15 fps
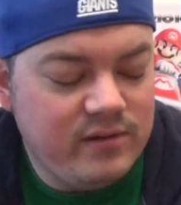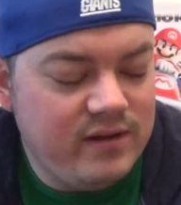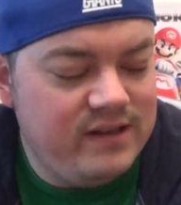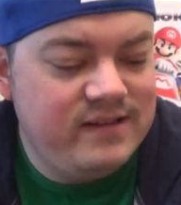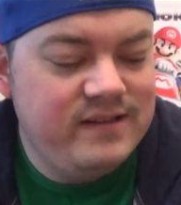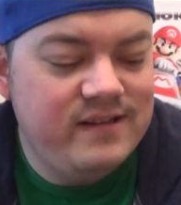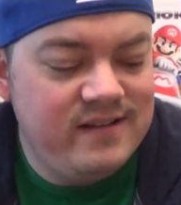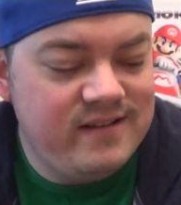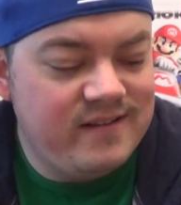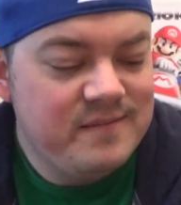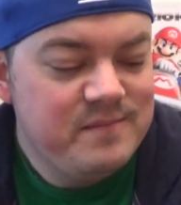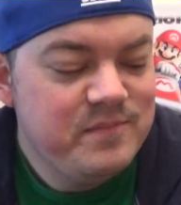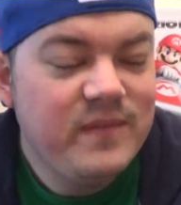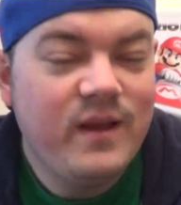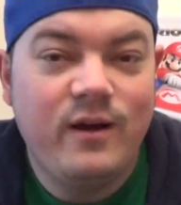but
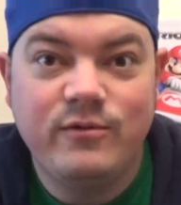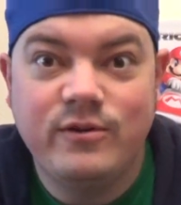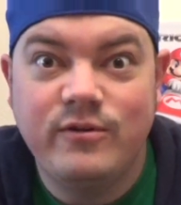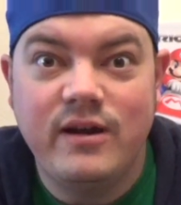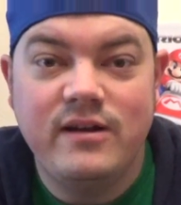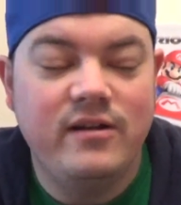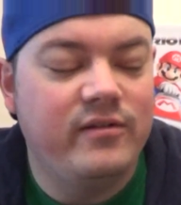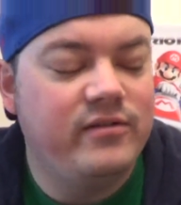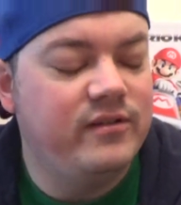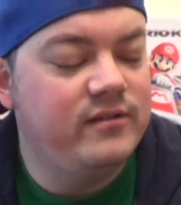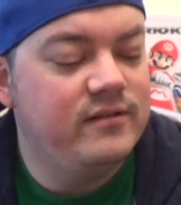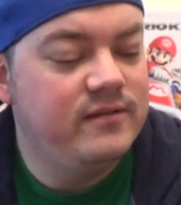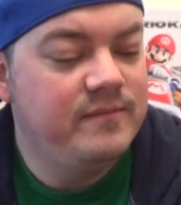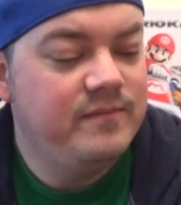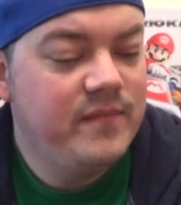I regret
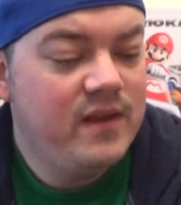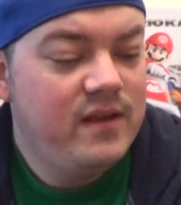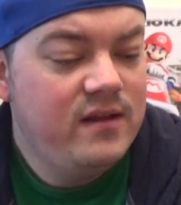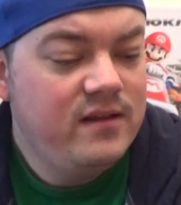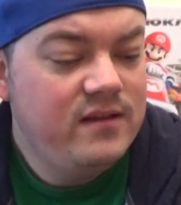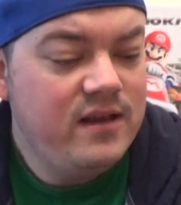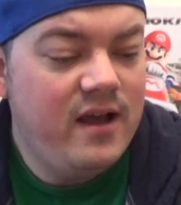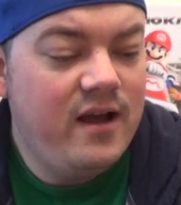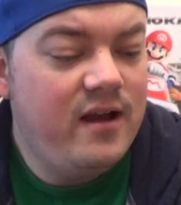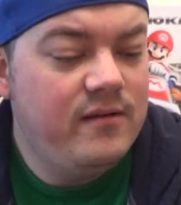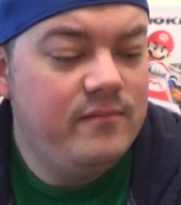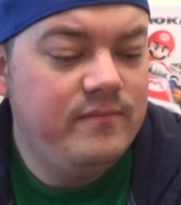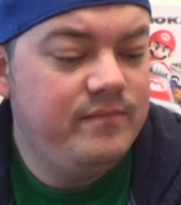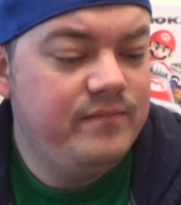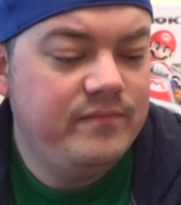nothing.
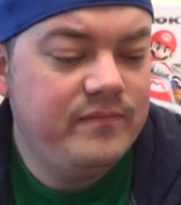Yeah,